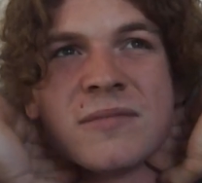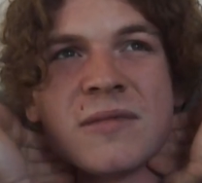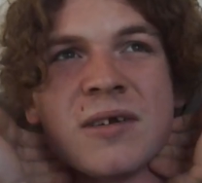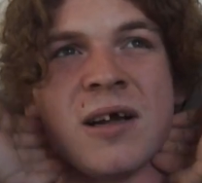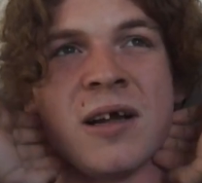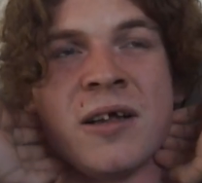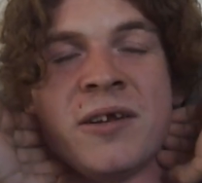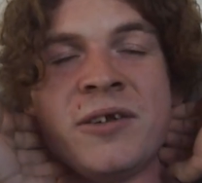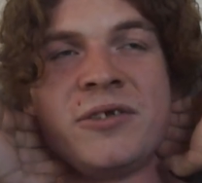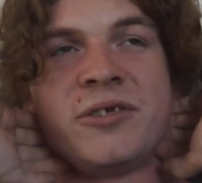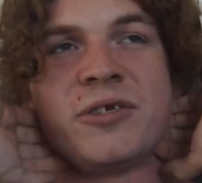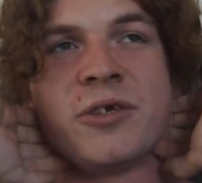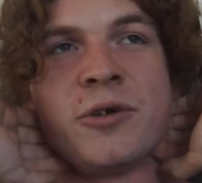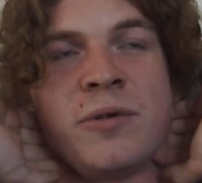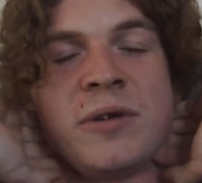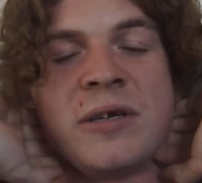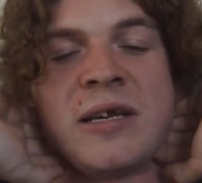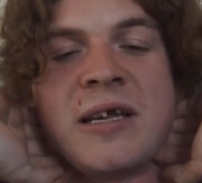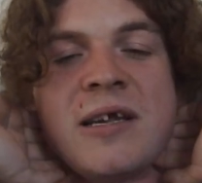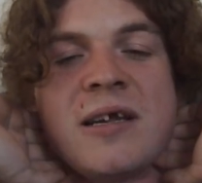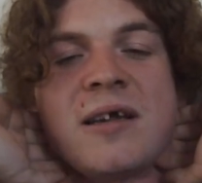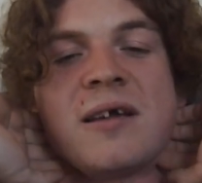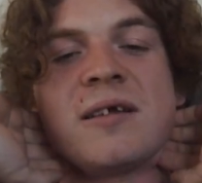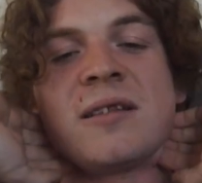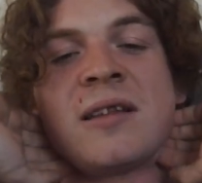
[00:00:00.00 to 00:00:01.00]
And doing
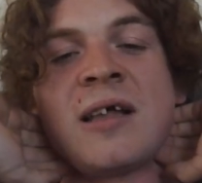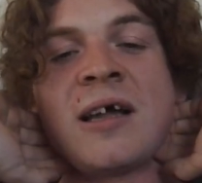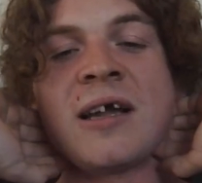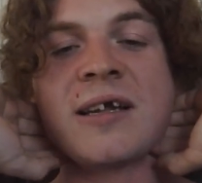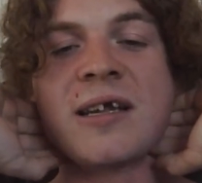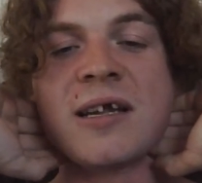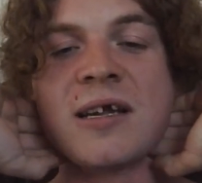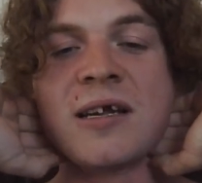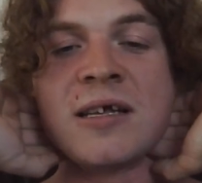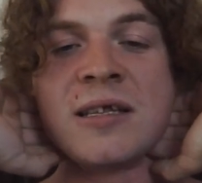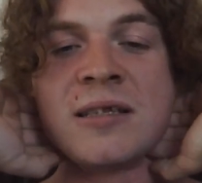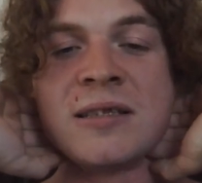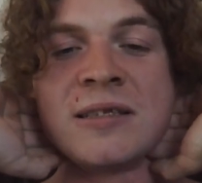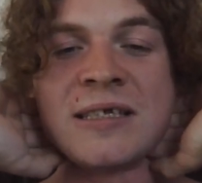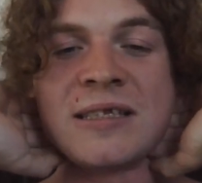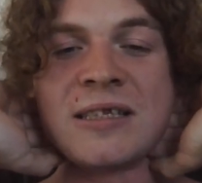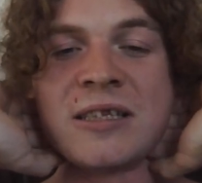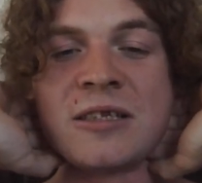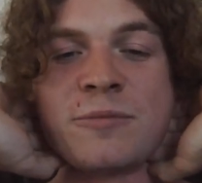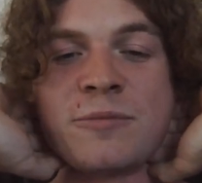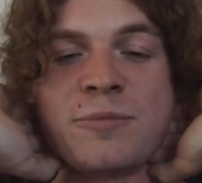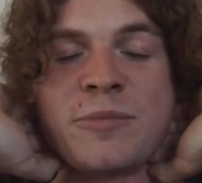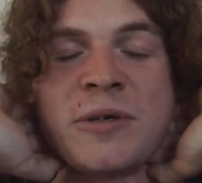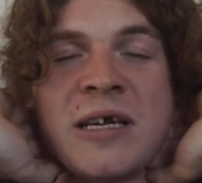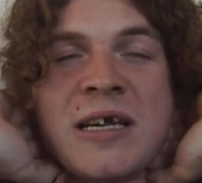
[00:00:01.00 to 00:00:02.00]
it like a
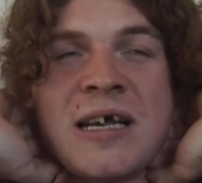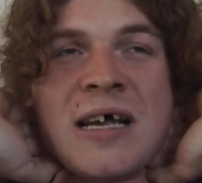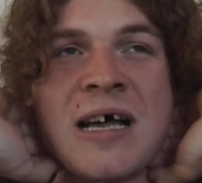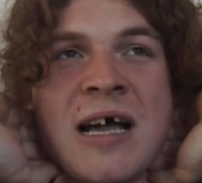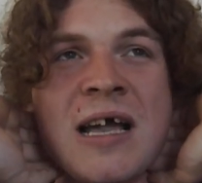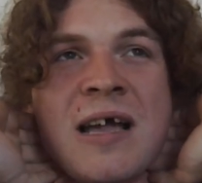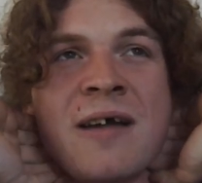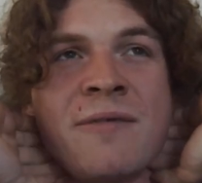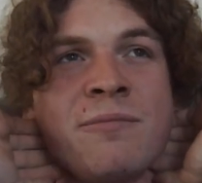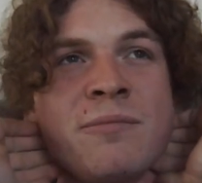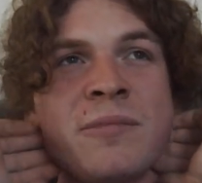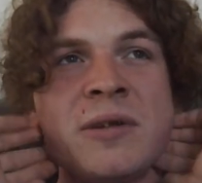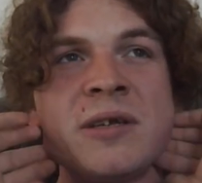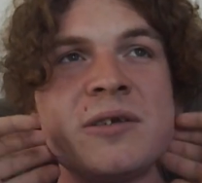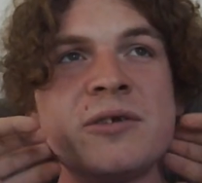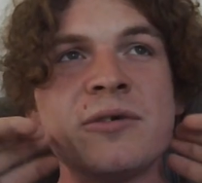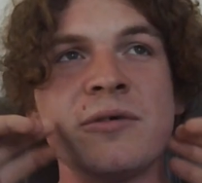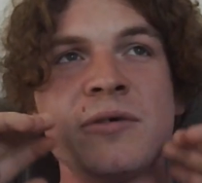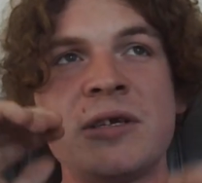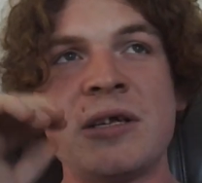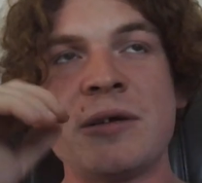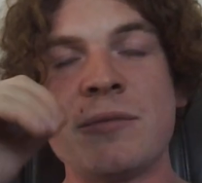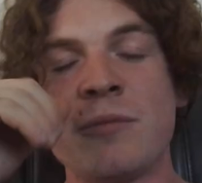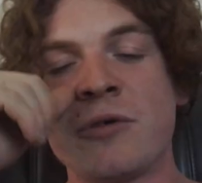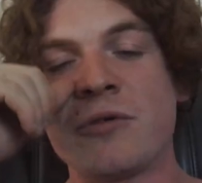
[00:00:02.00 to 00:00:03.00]
little bit. I haven't been
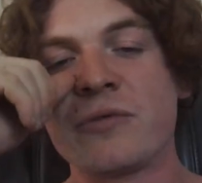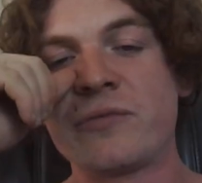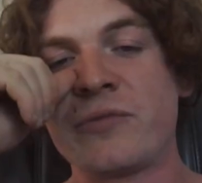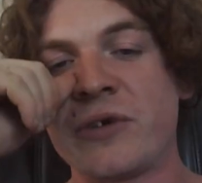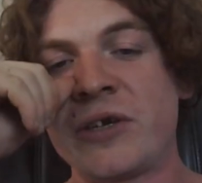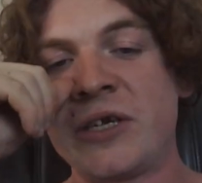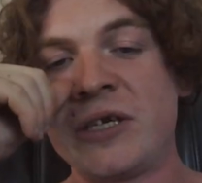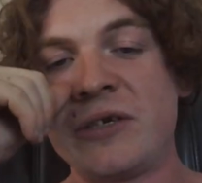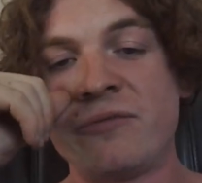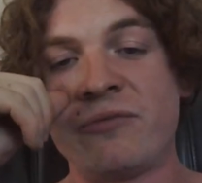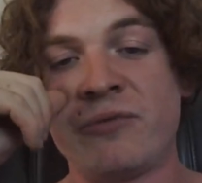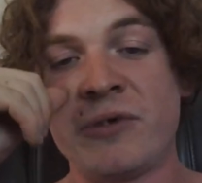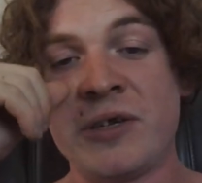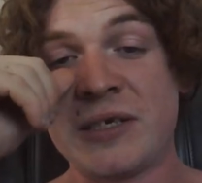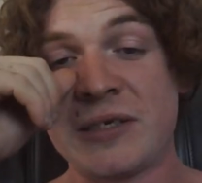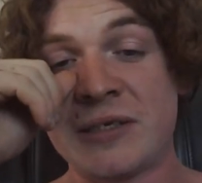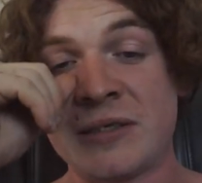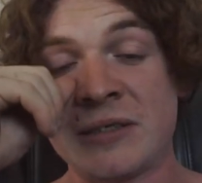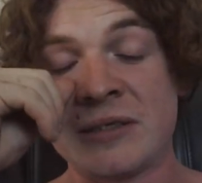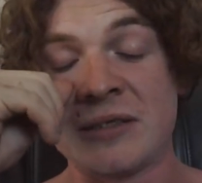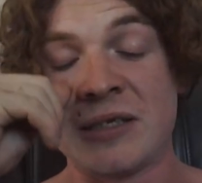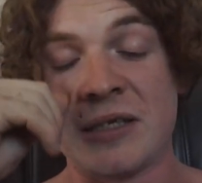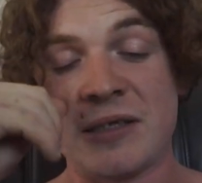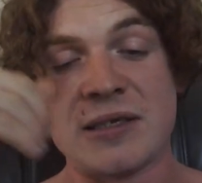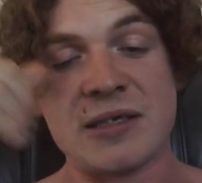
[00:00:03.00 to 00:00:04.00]
doing it much
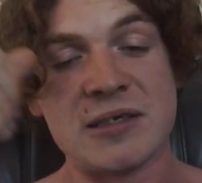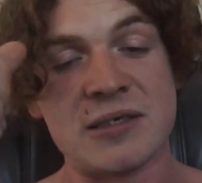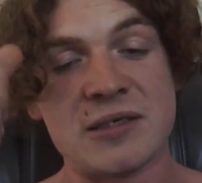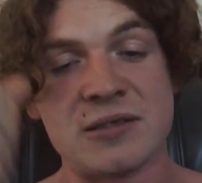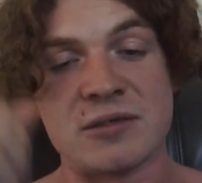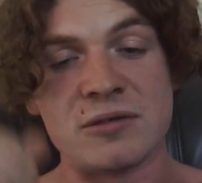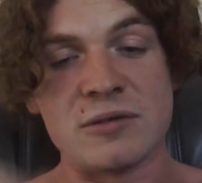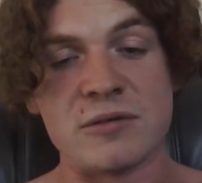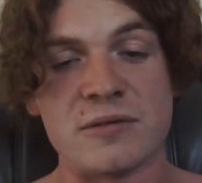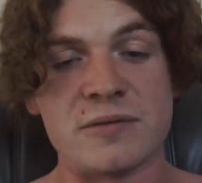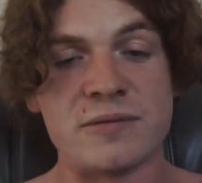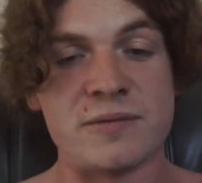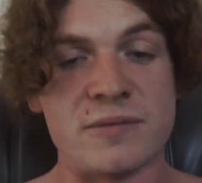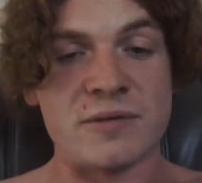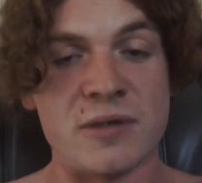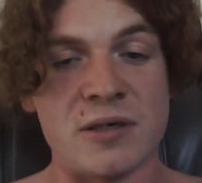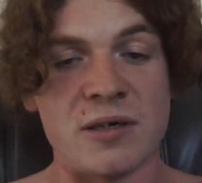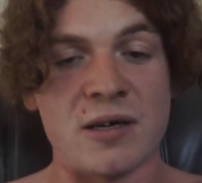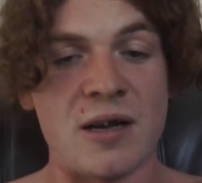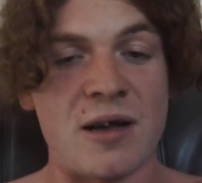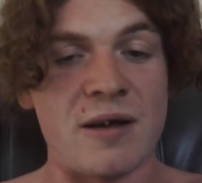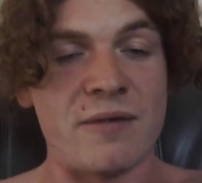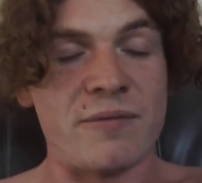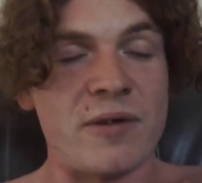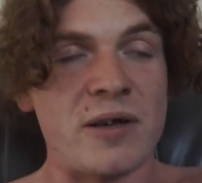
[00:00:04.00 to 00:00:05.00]
recently. This stuff.
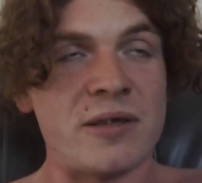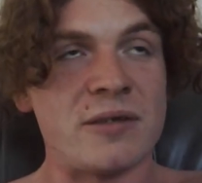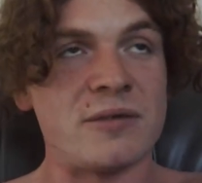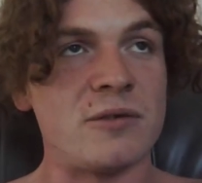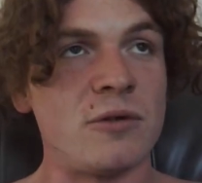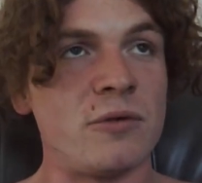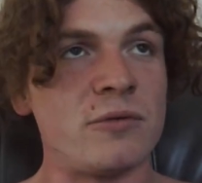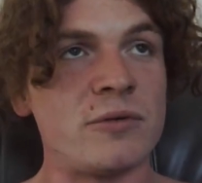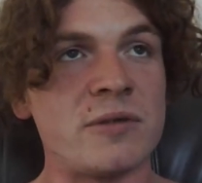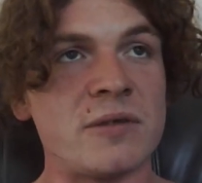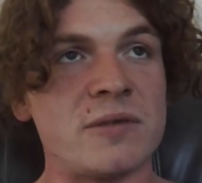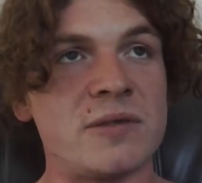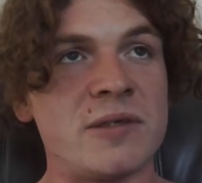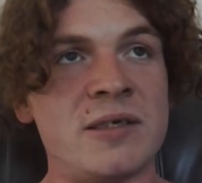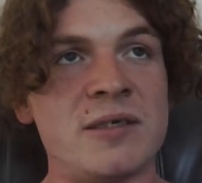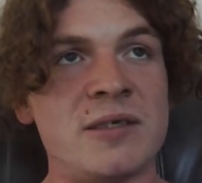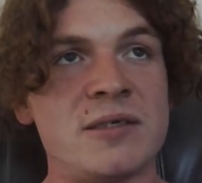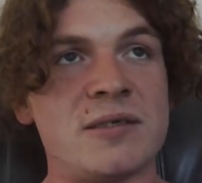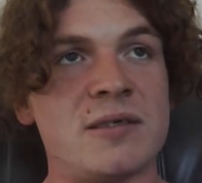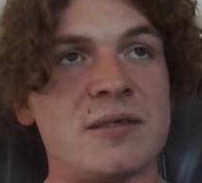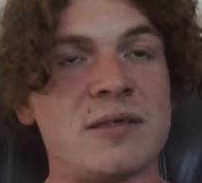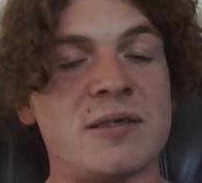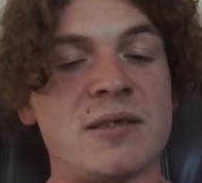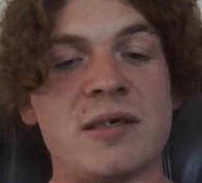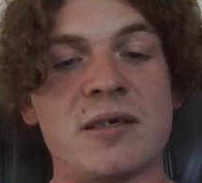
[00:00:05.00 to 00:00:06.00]
I've had other things
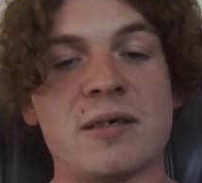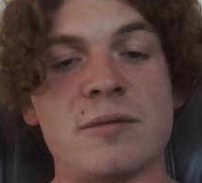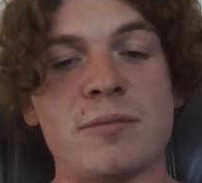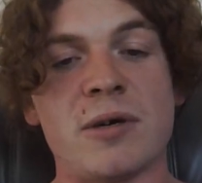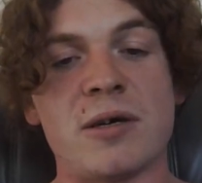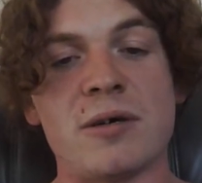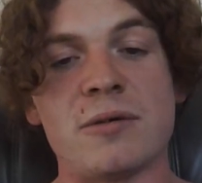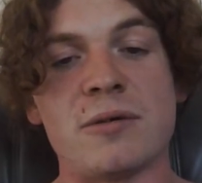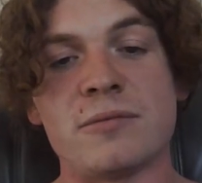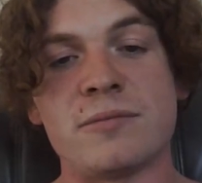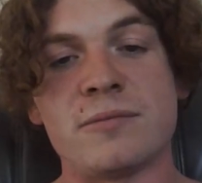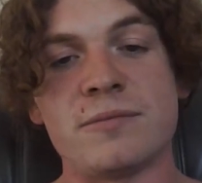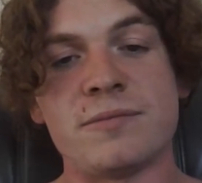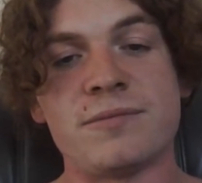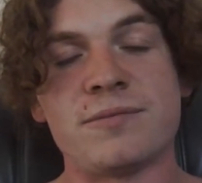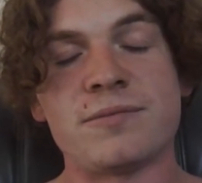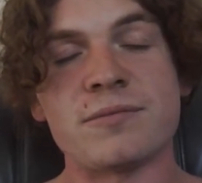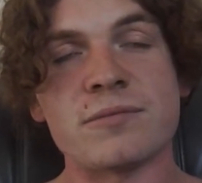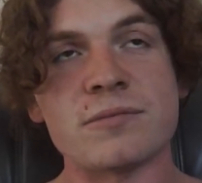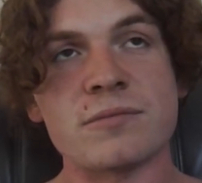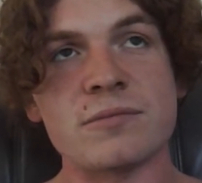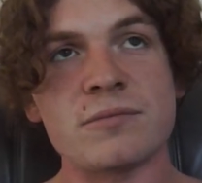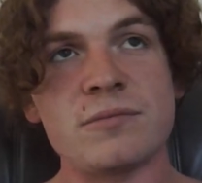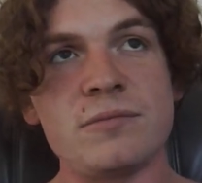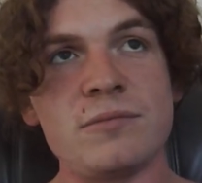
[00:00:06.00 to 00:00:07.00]
to think about.
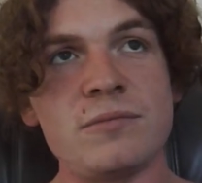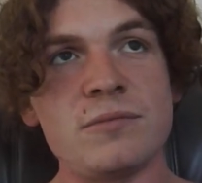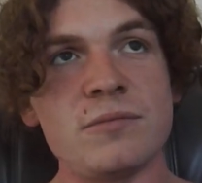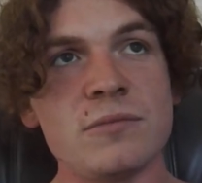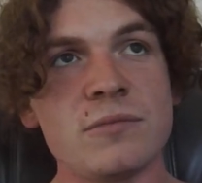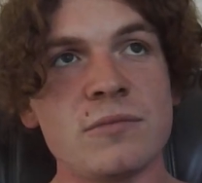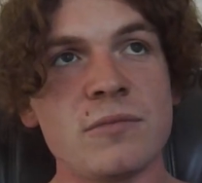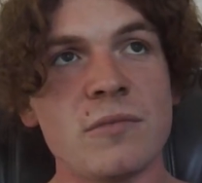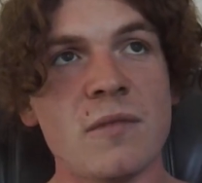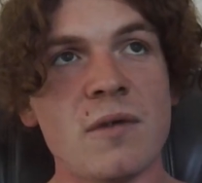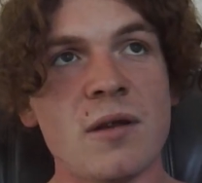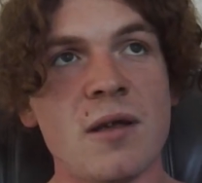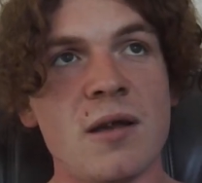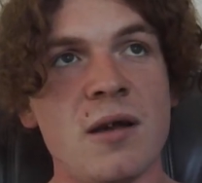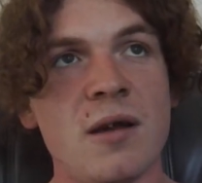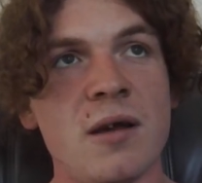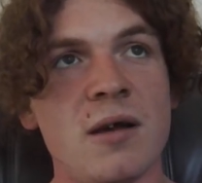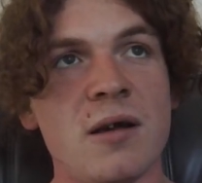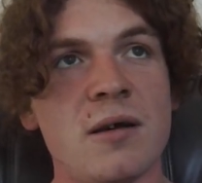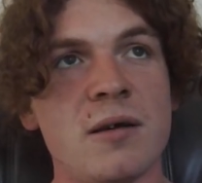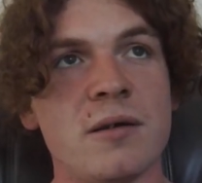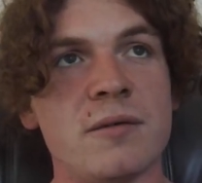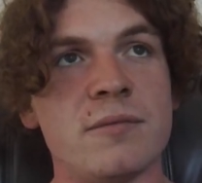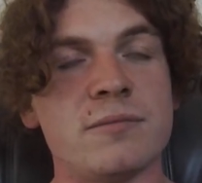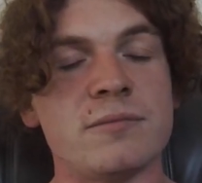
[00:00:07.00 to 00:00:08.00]

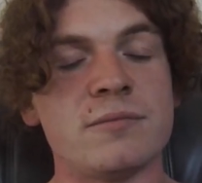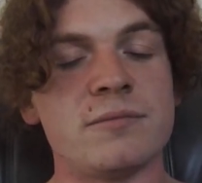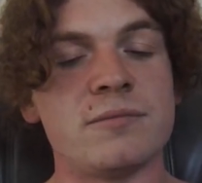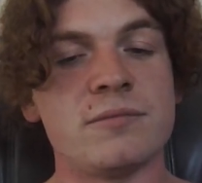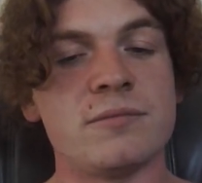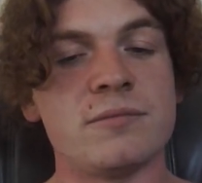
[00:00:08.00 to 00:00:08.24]
Um,